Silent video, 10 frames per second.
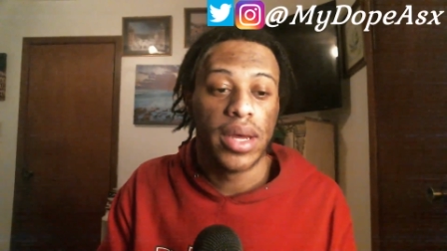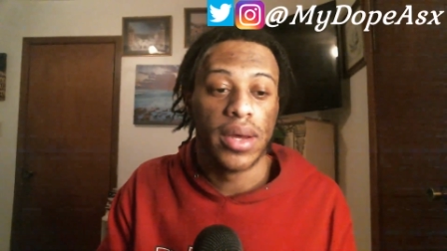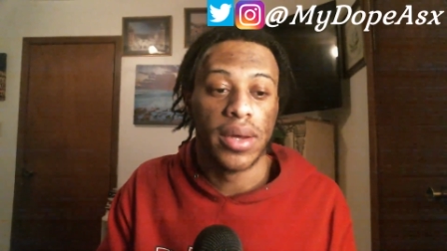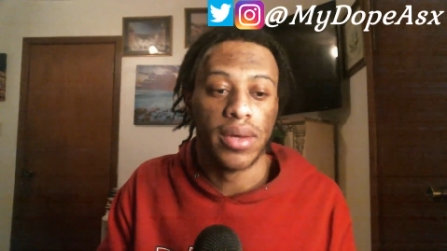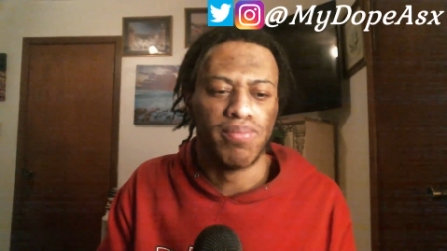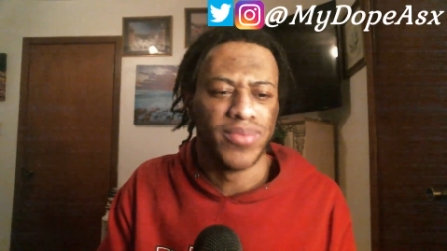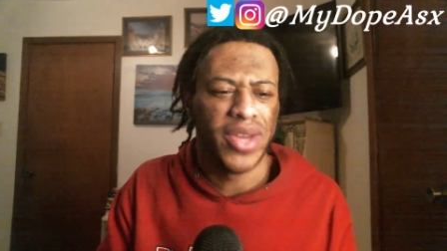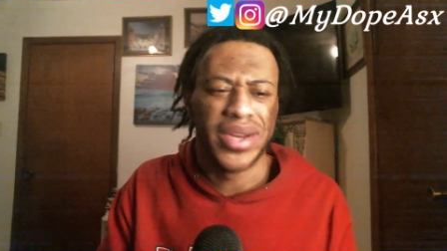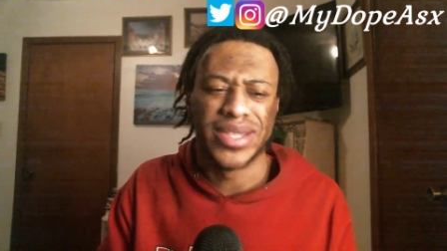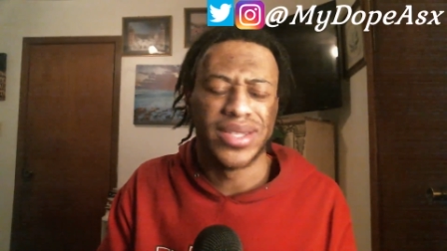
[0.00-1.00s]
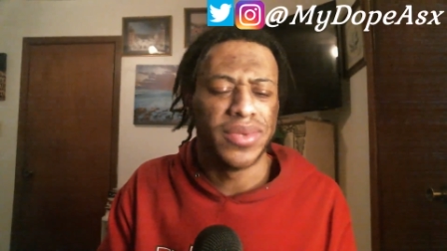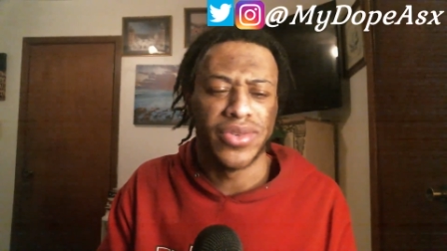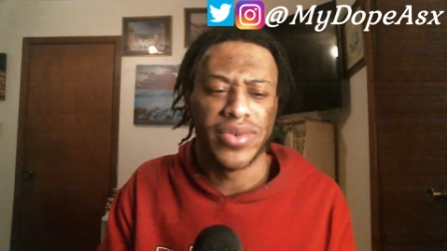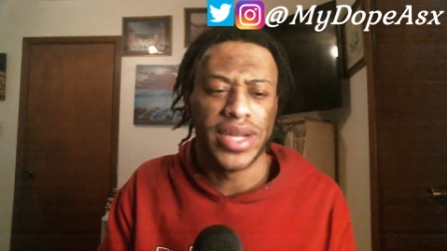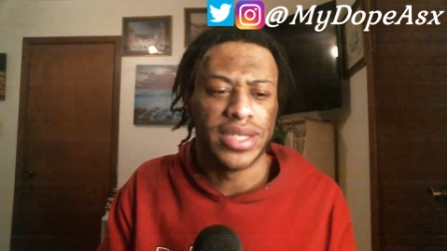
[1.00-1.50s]
Y'all didn't tell me
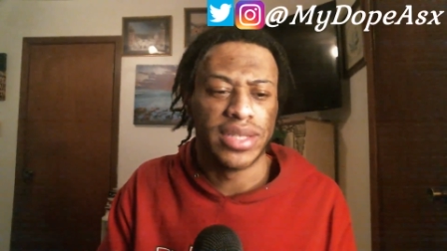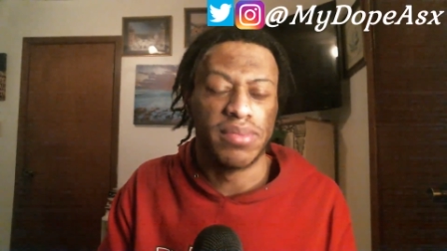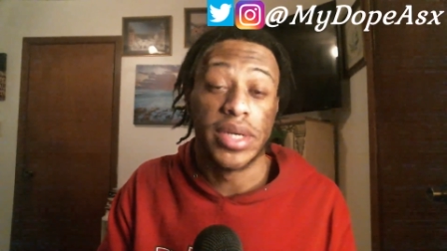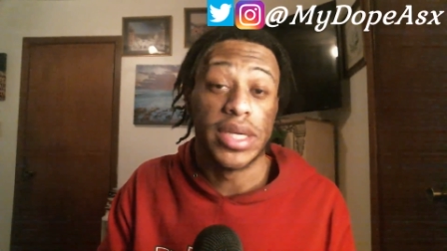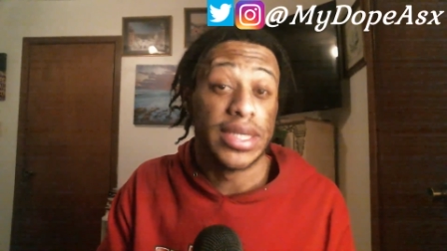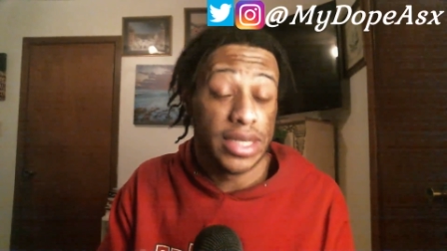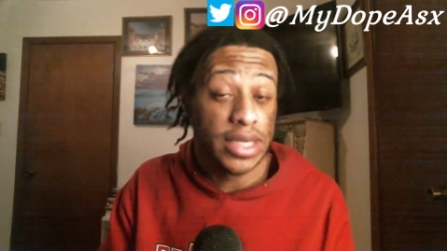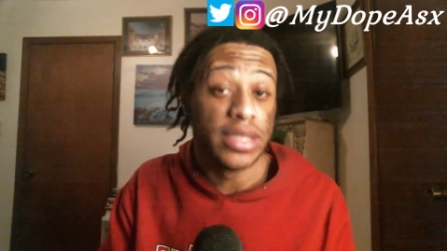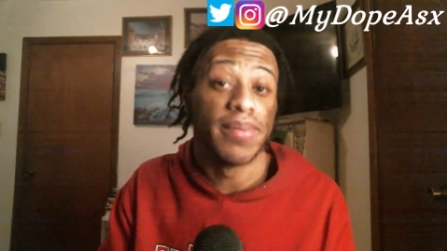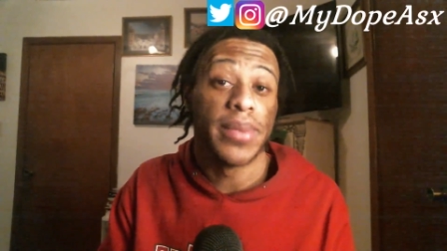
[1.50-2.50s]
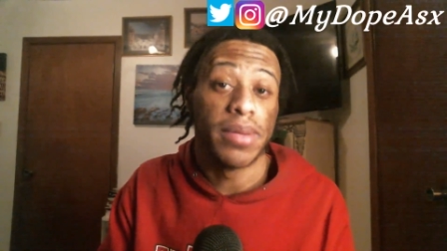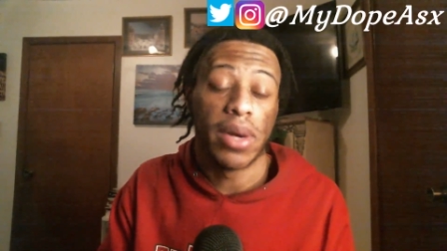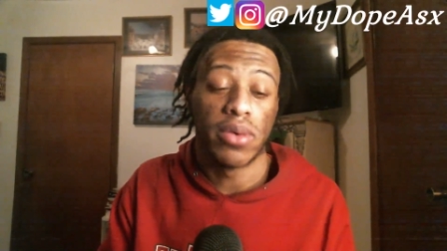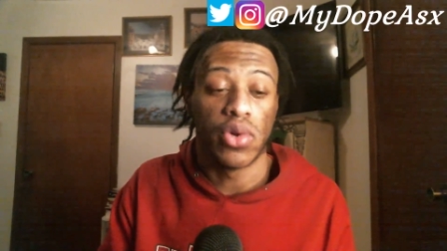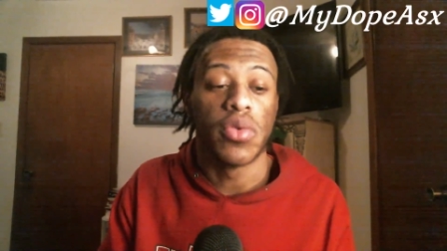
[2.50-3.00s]
to write this, but it is in
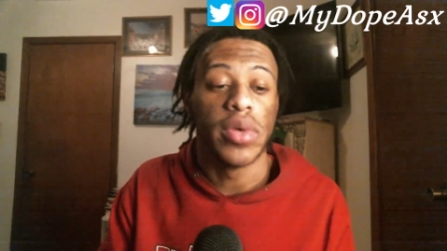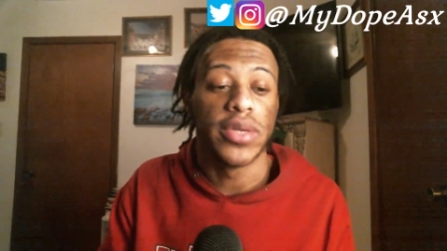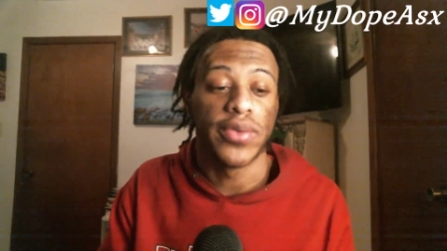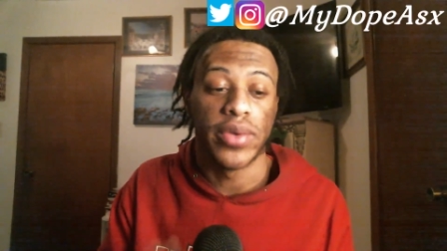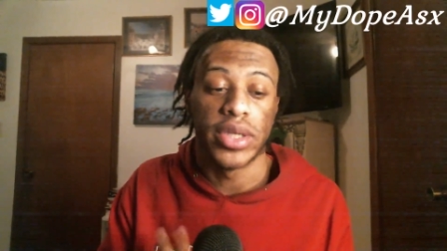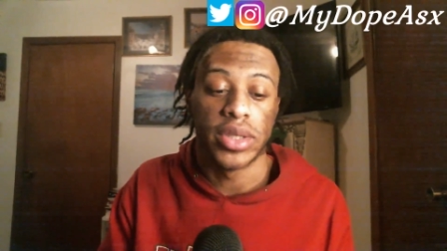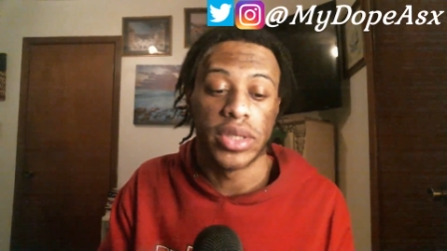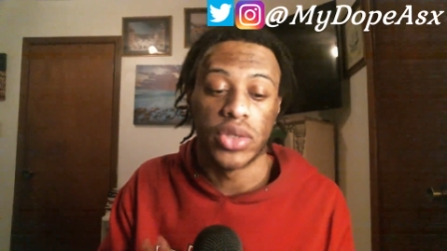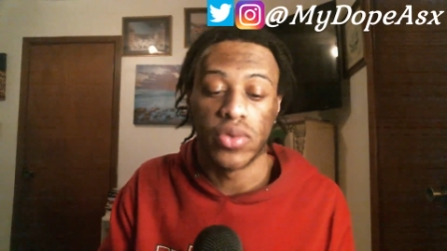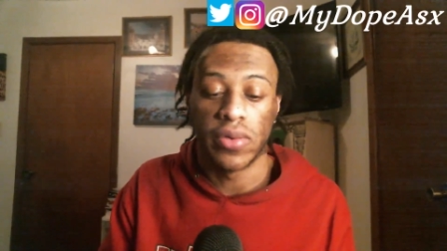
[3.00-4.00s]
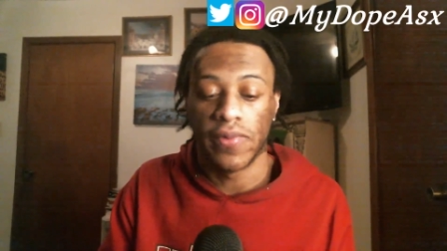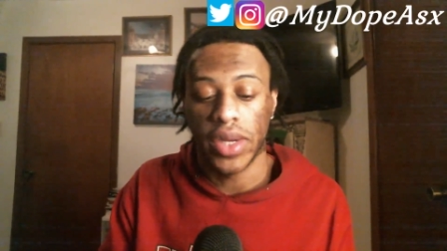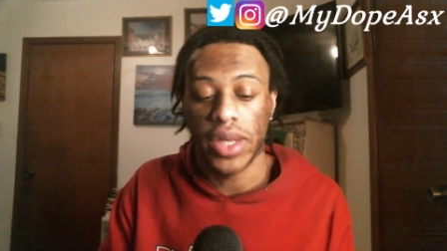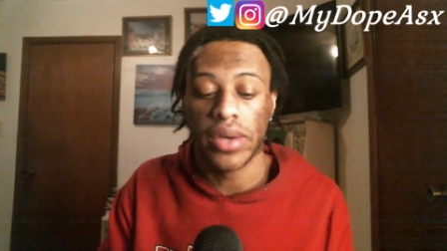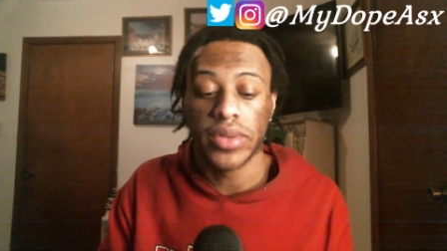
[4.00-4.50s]
my request for Angelina Jordan
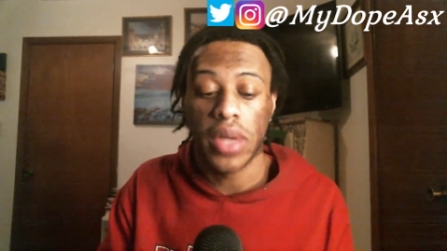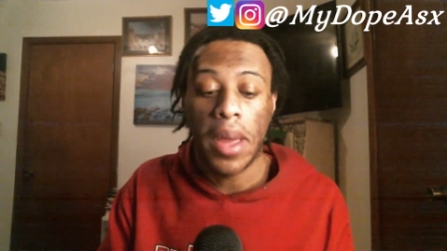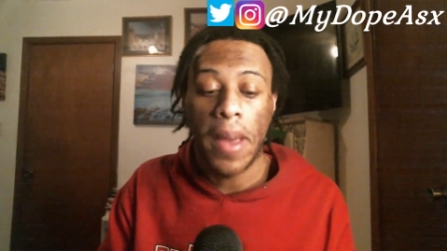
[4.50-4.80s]
videos.